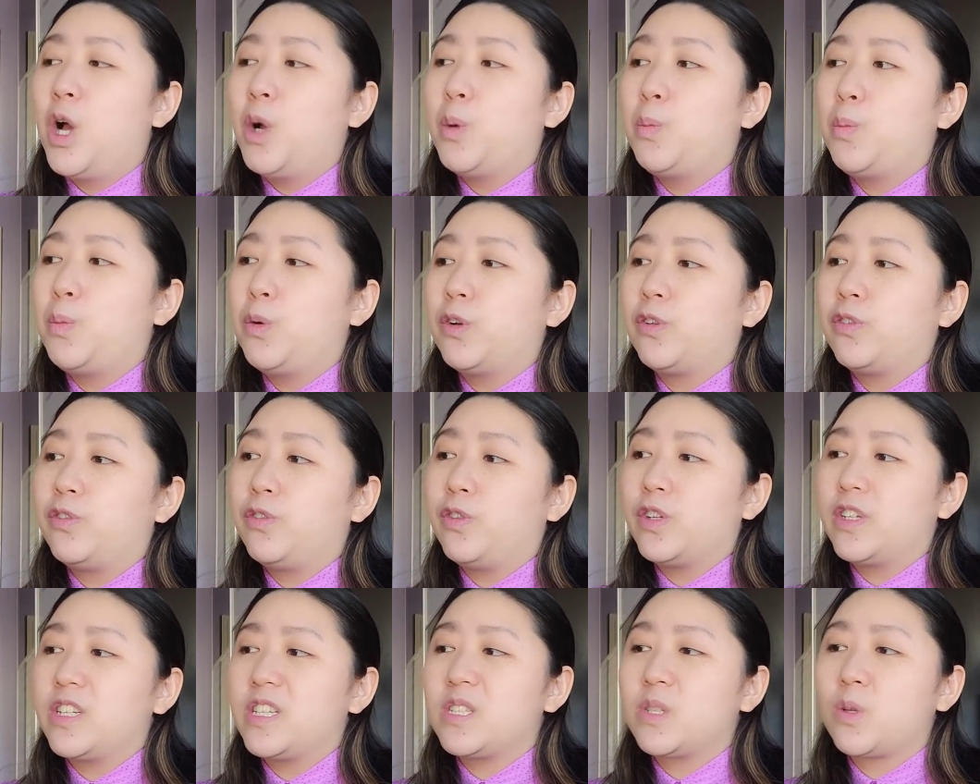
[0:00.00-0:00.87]
but
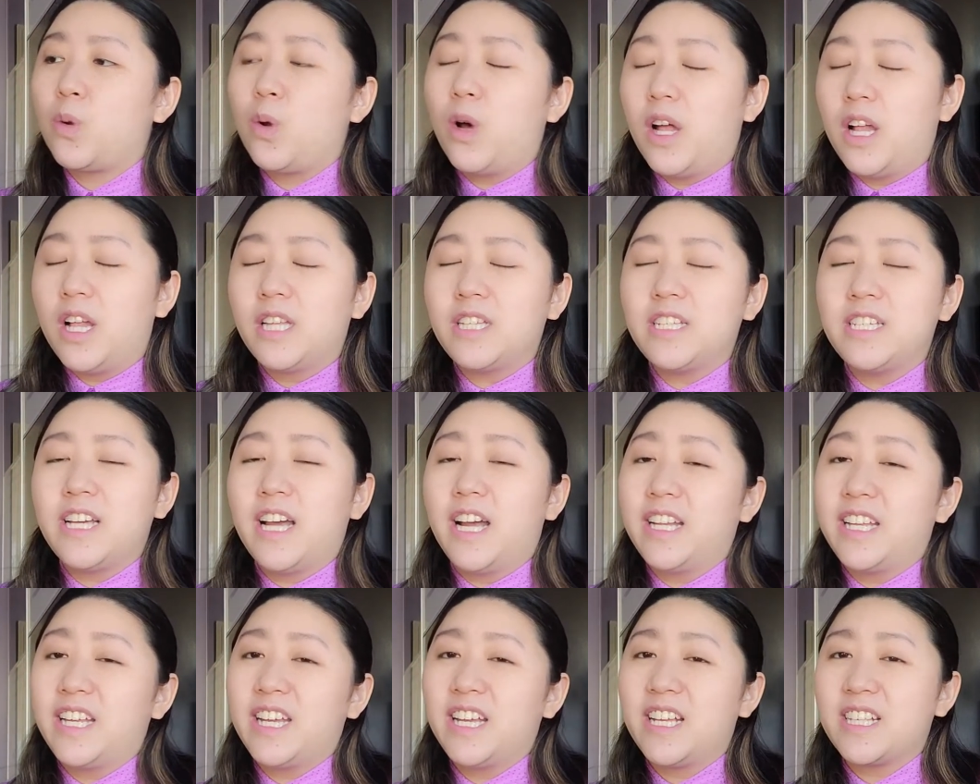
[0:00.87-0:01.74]
for this quality, I
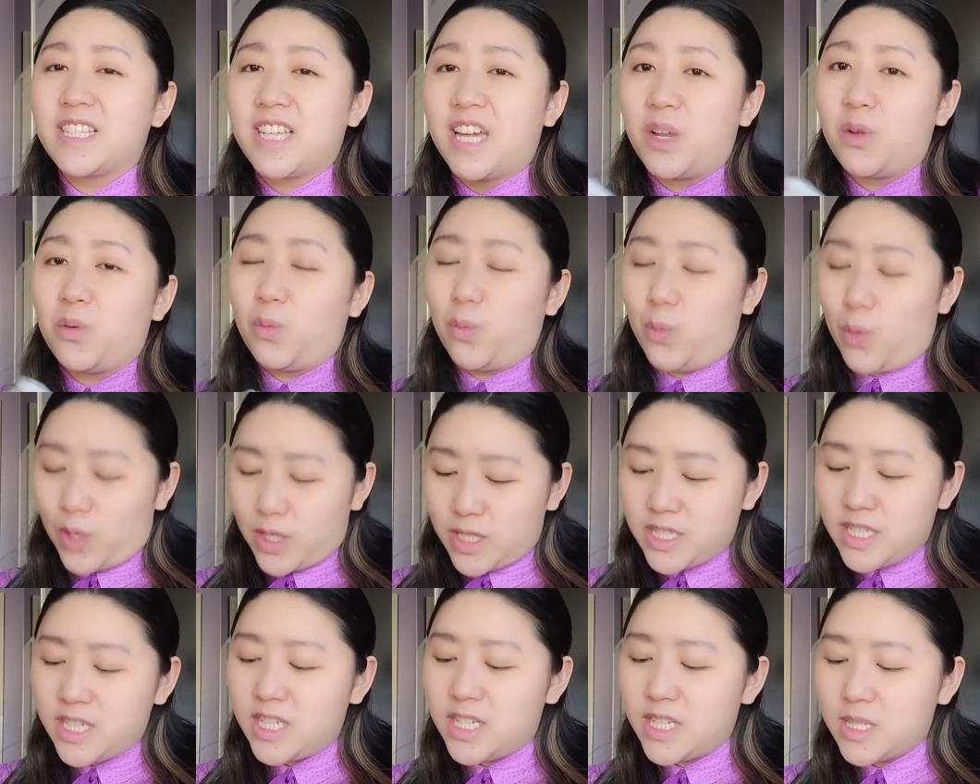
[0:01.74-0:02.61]
think it's kind of worth
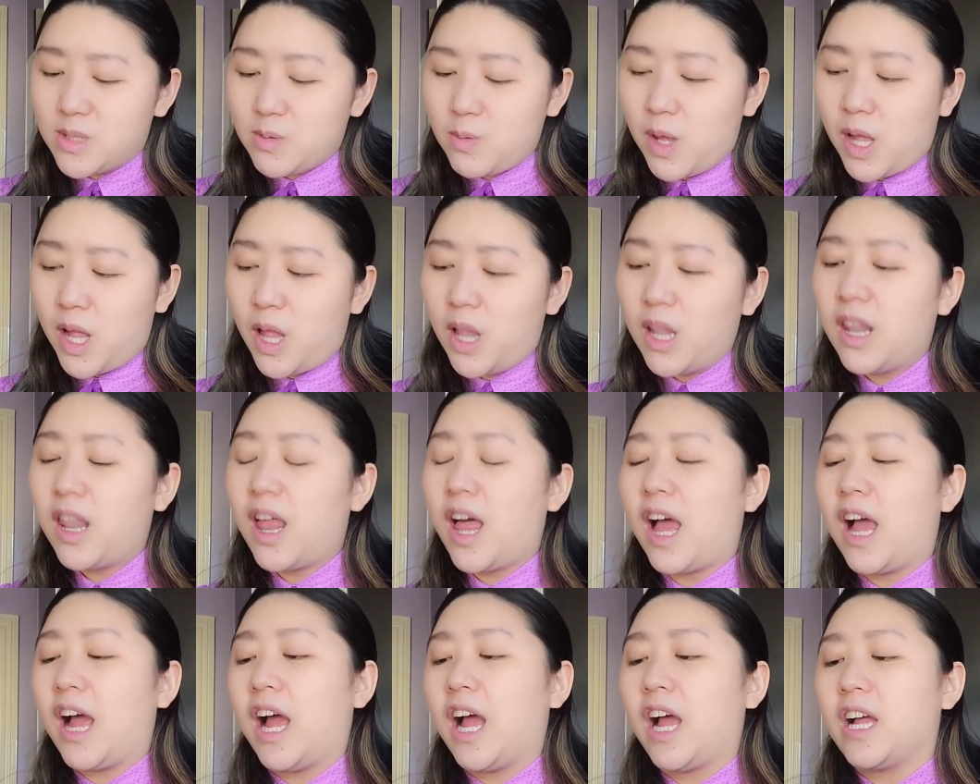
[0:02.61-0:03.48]
it as well.
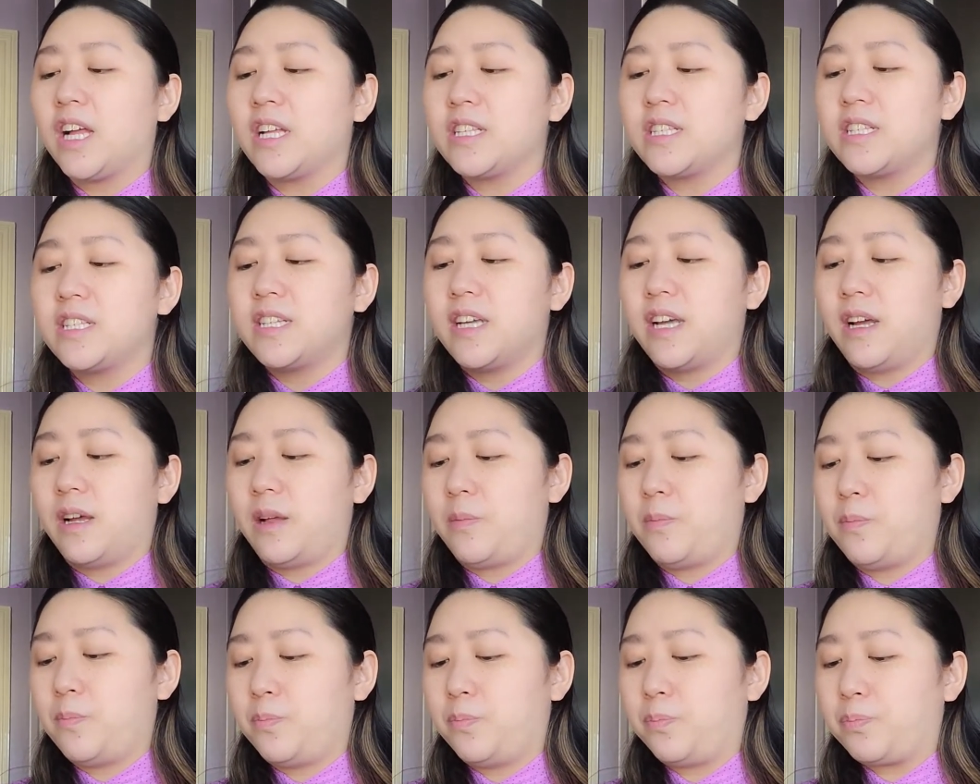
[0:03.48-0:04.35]
And
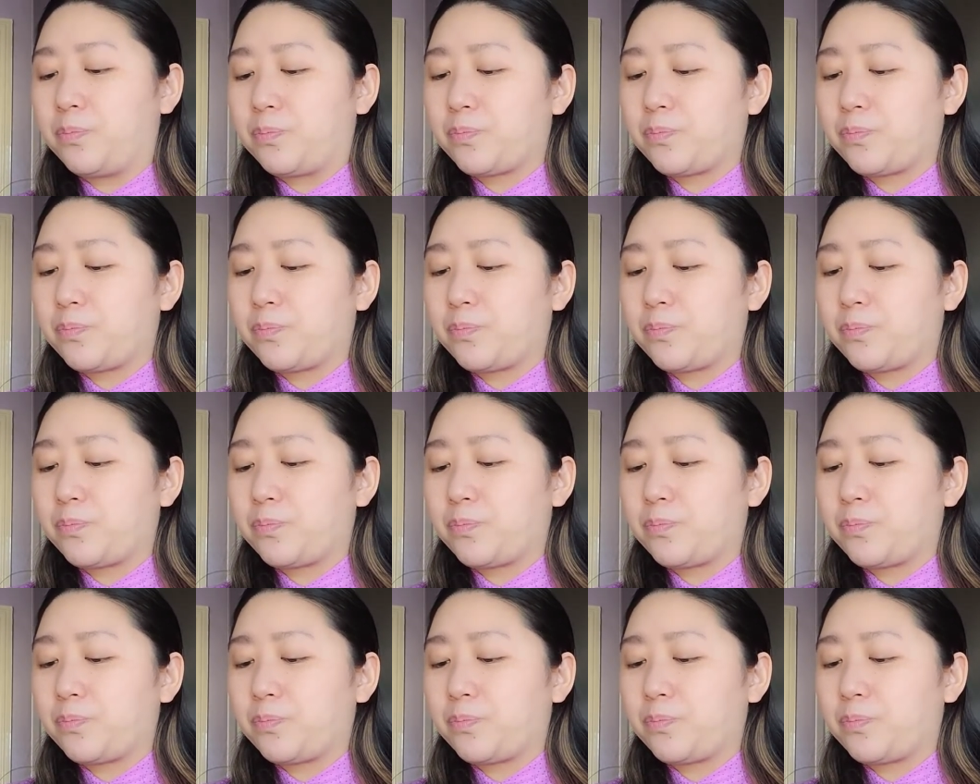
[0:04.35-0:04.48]
um,